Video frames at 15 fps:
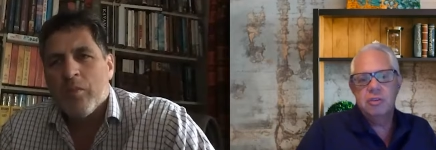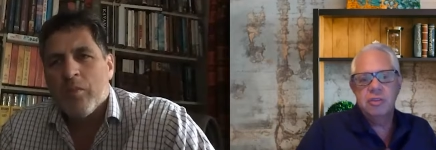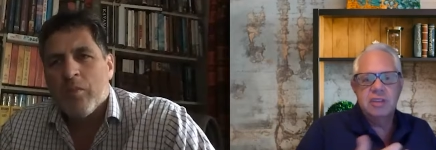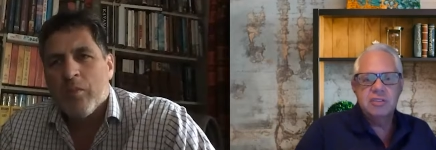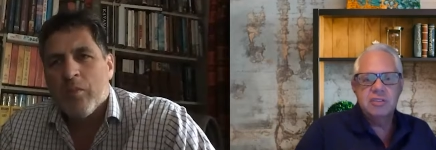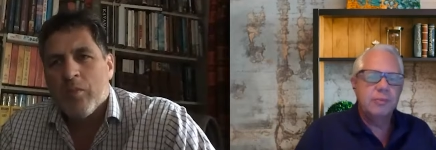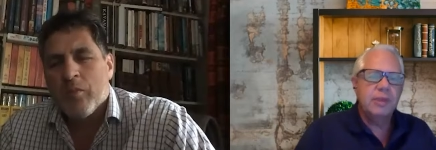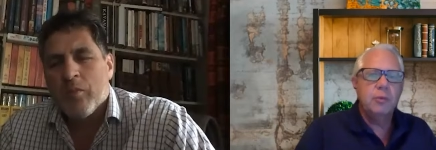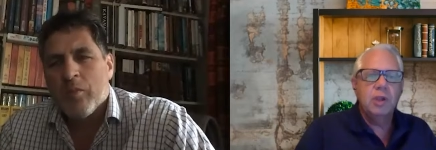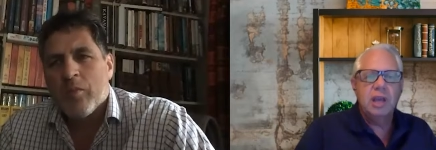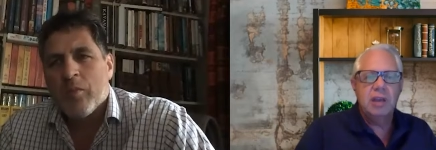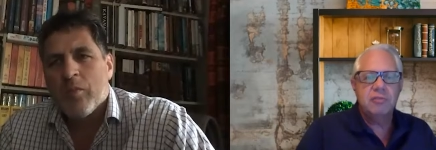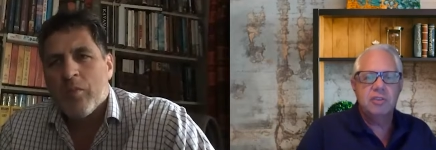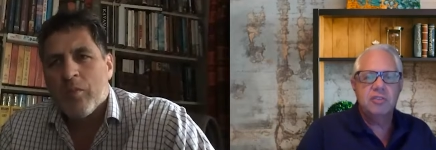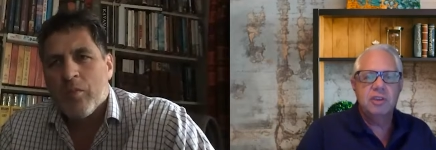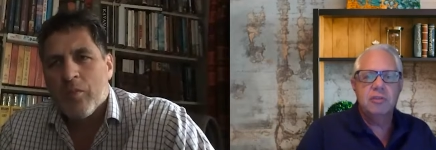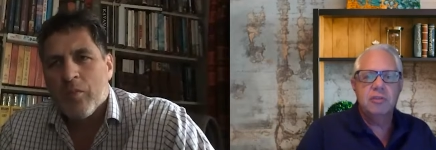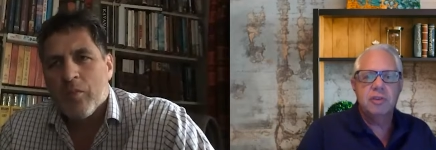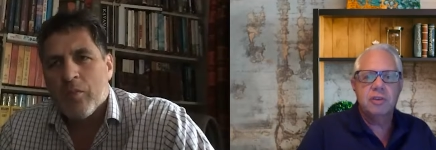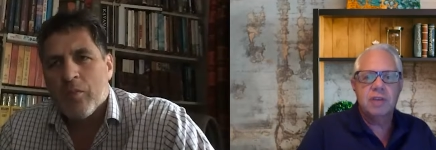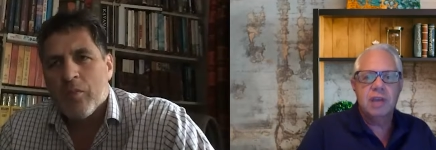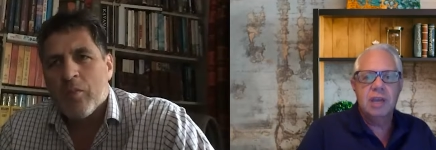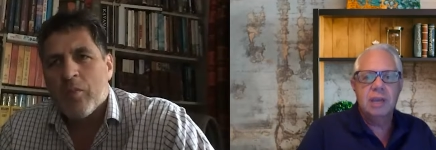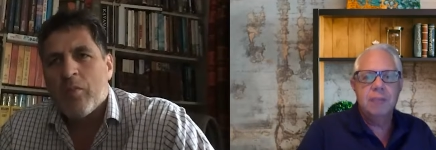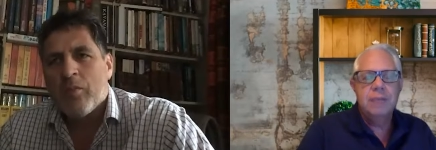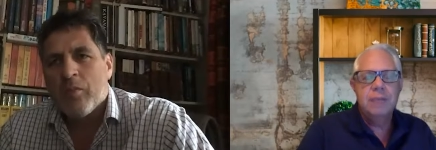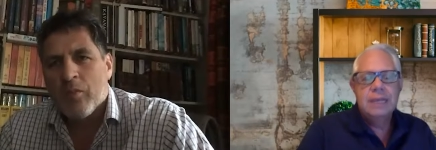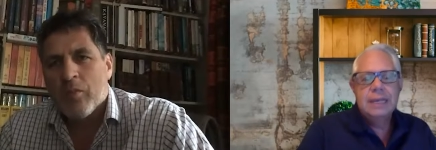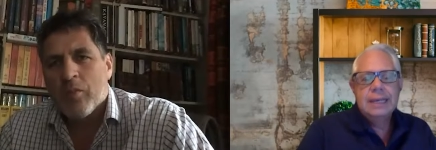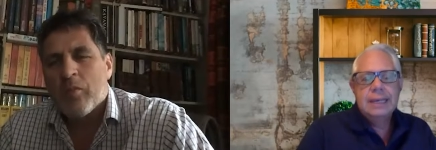Speaker 1: So that's something we'll have to see over time.
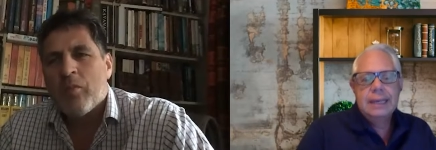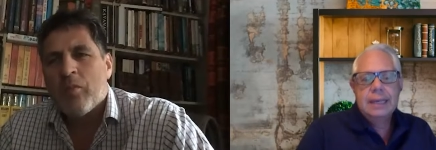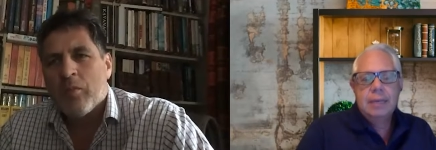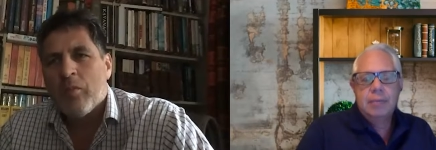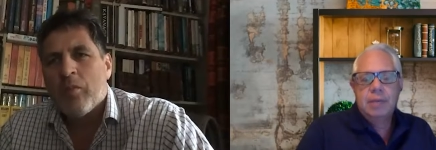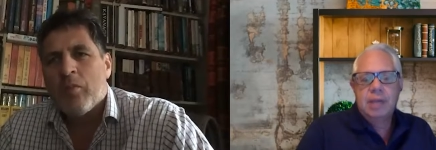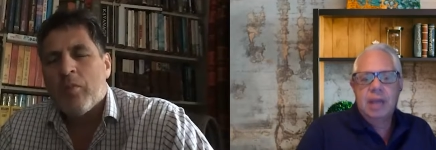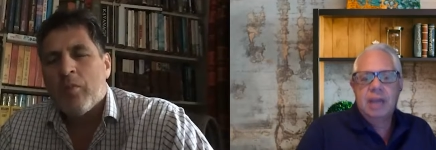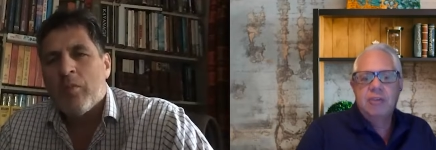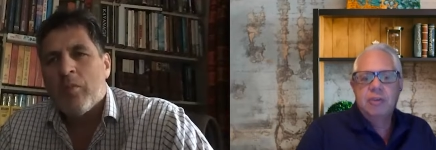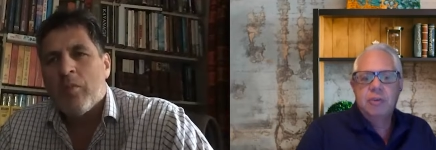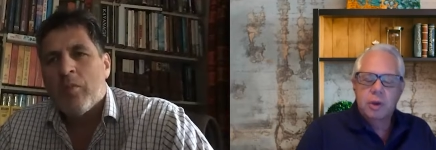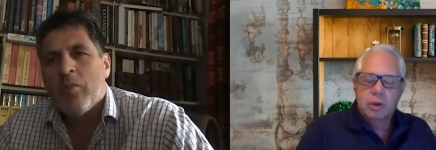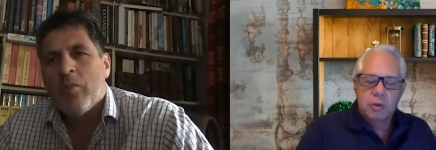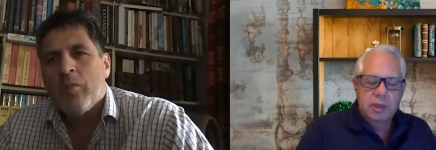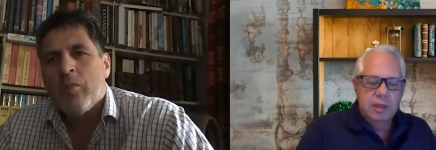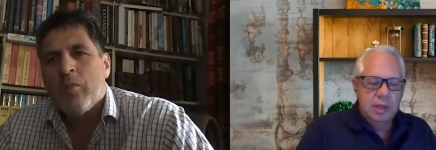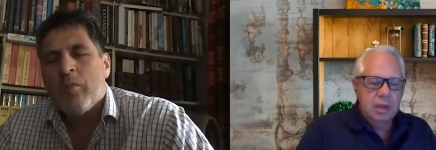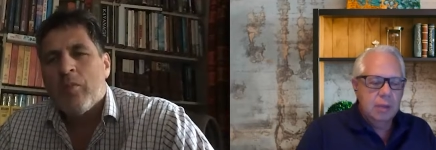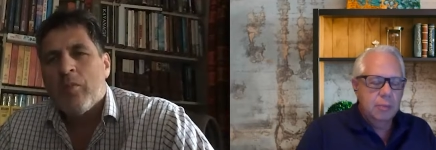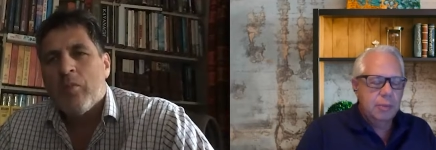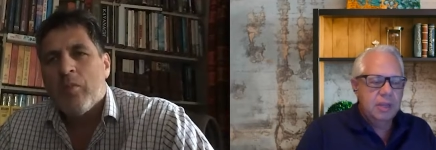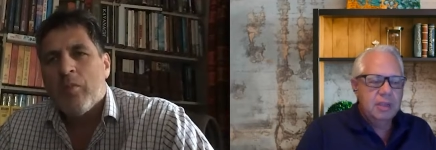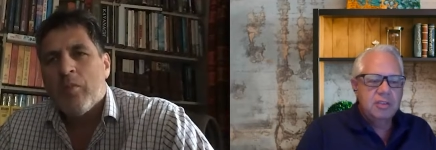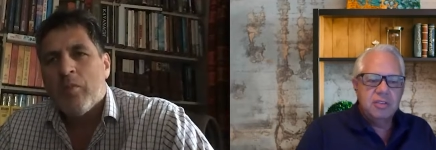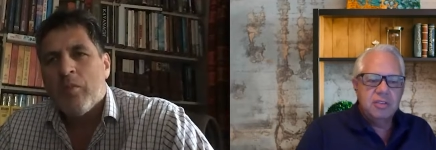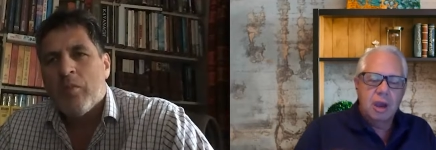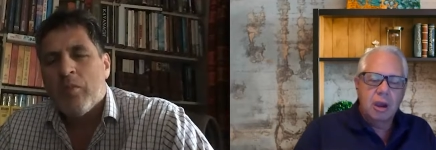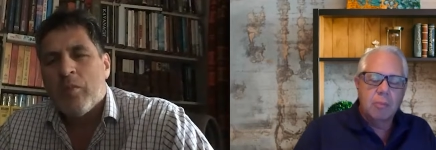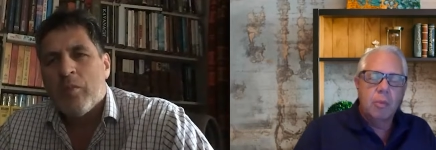But I do agree that companies
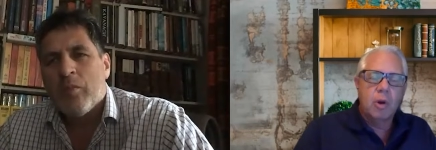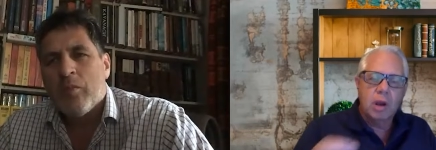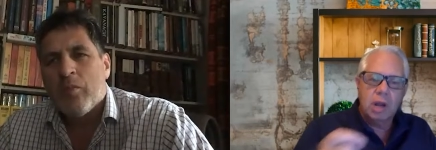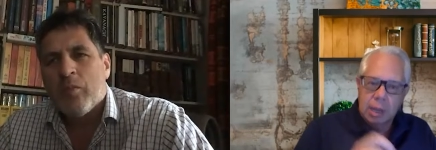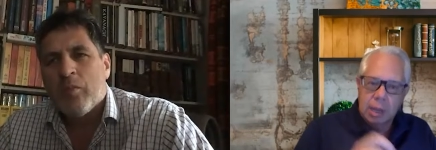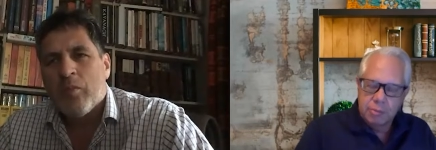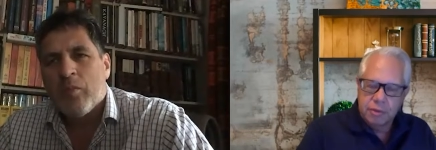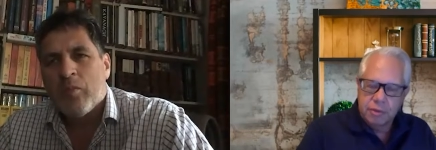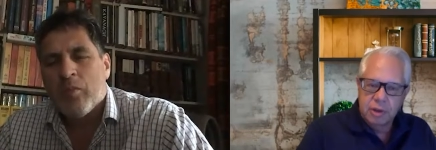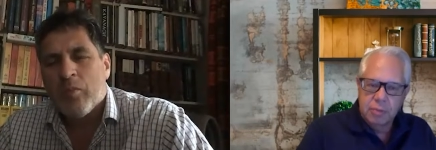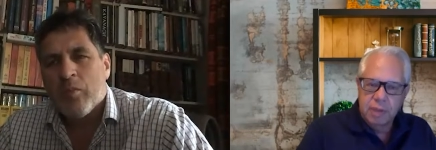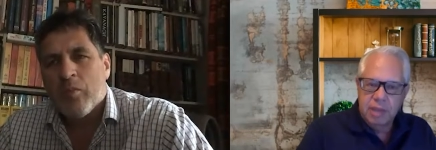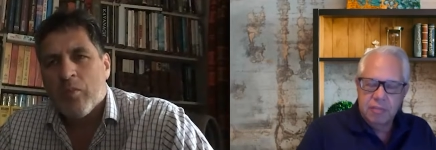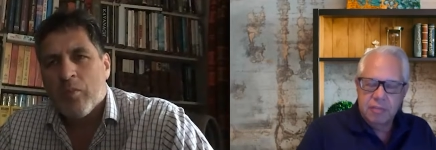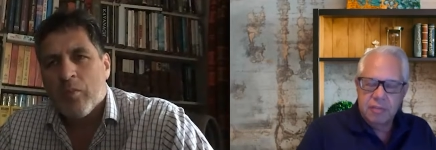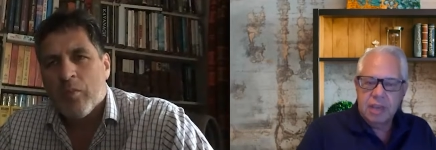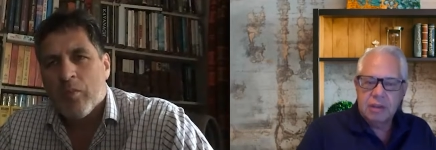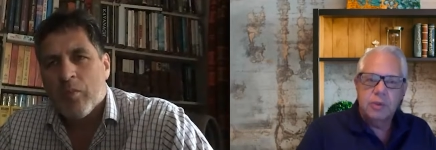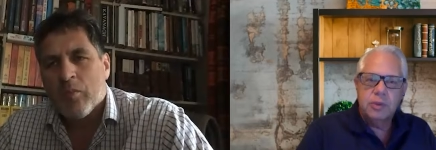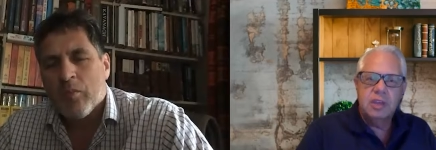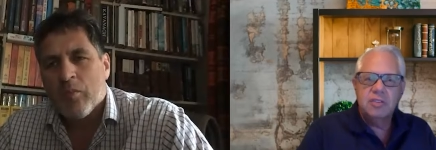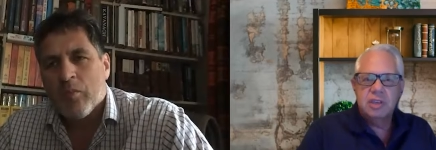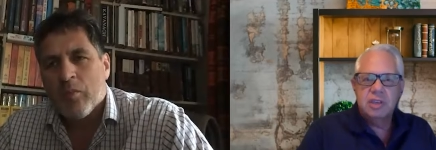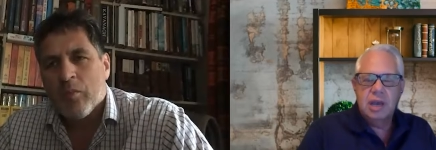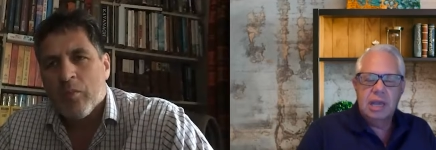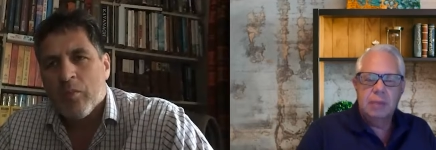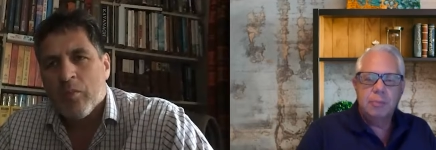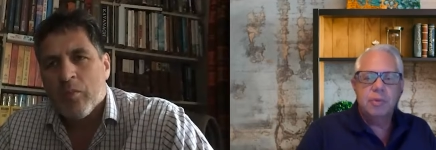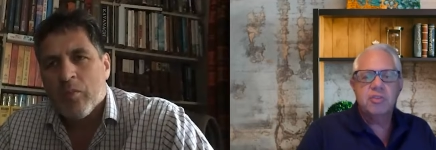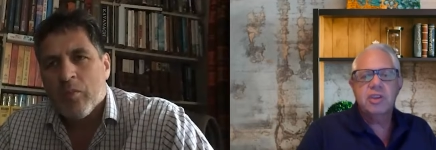are more comforted by the fact when they see a
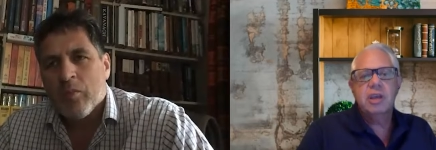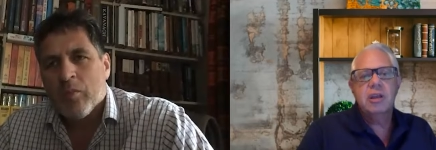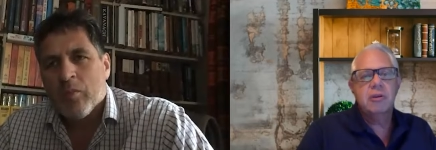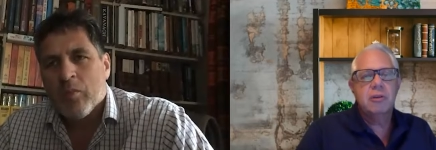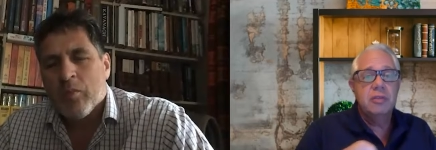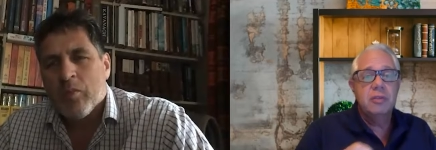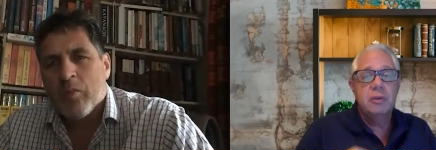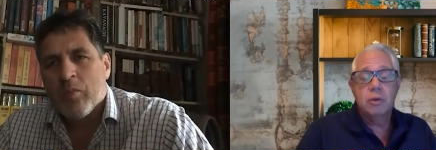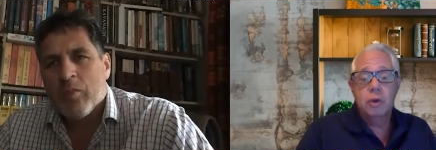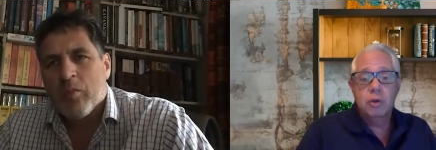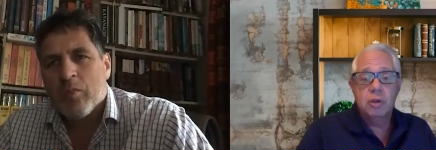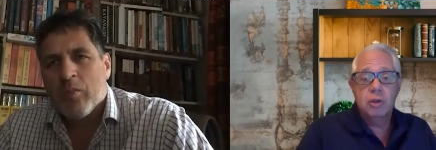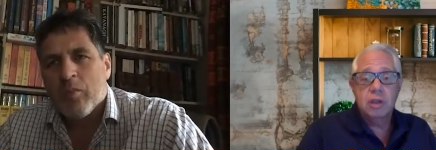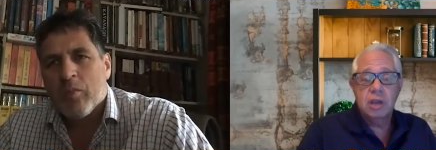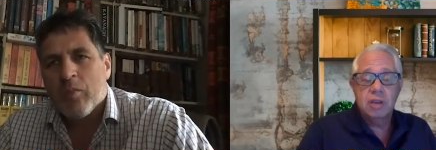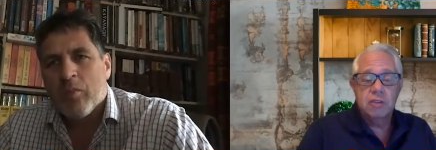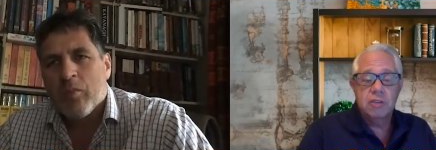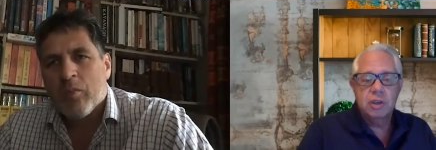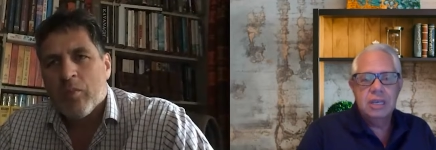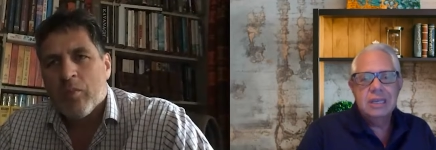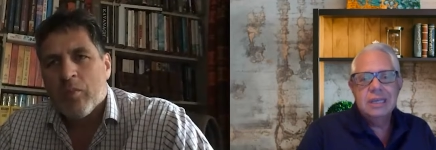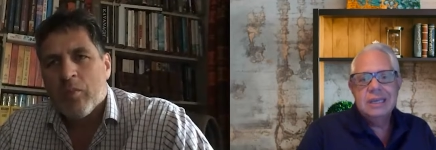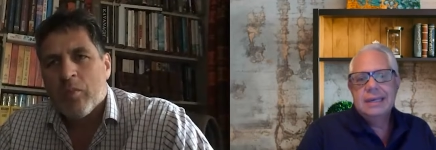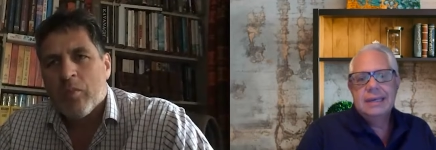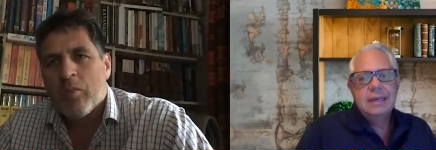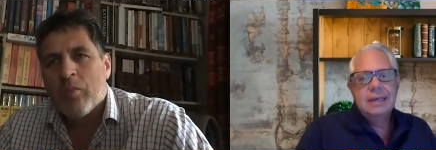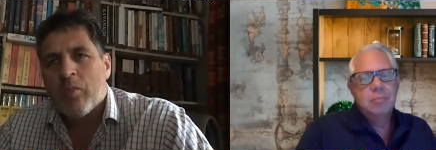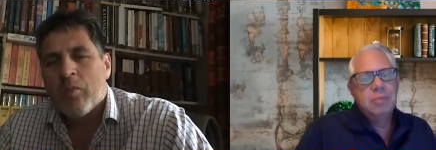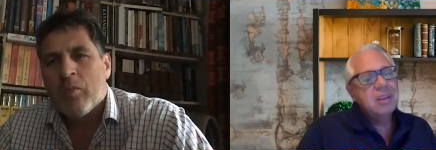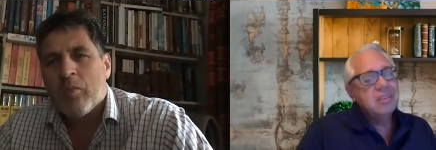hyperscaler in their local country,
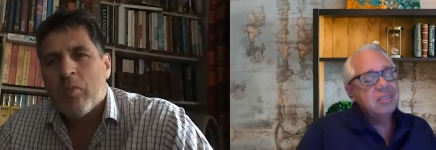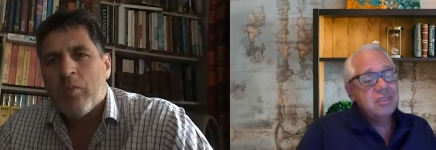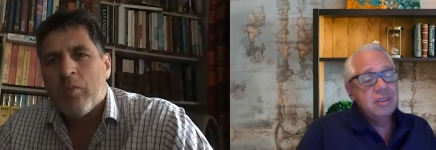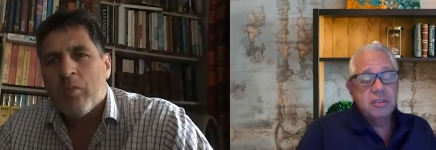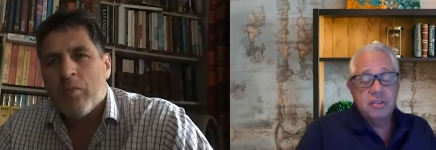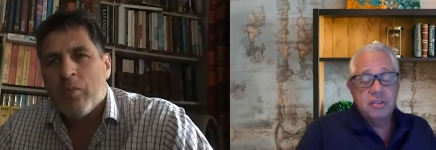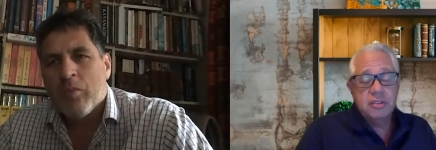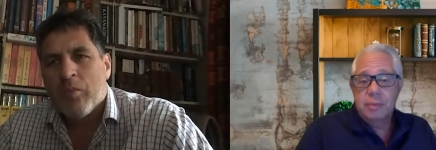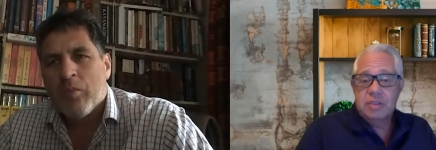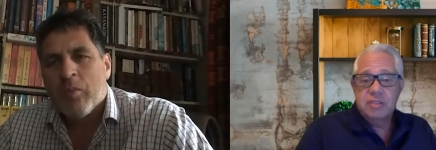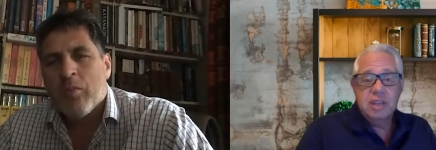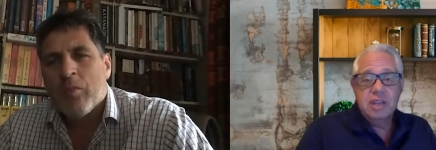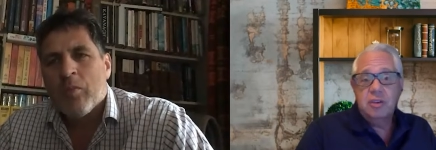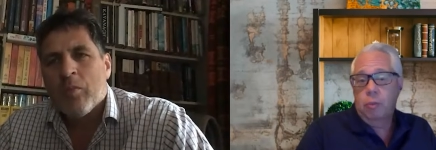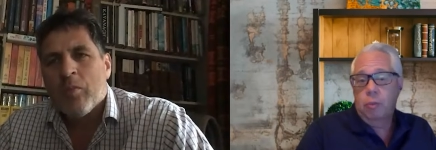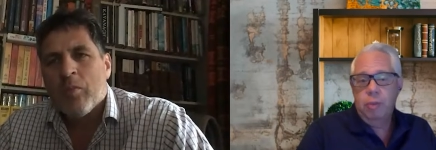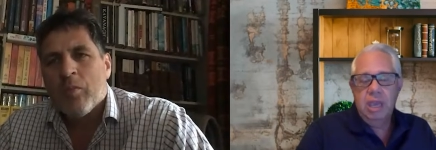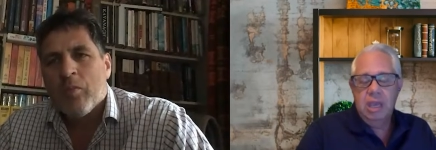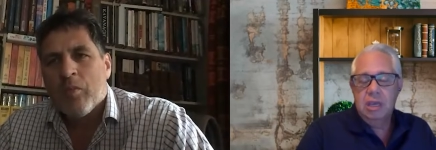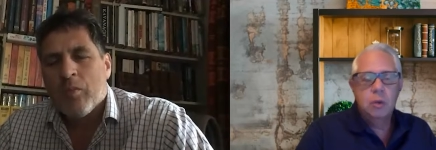but it's still to some extent opaque.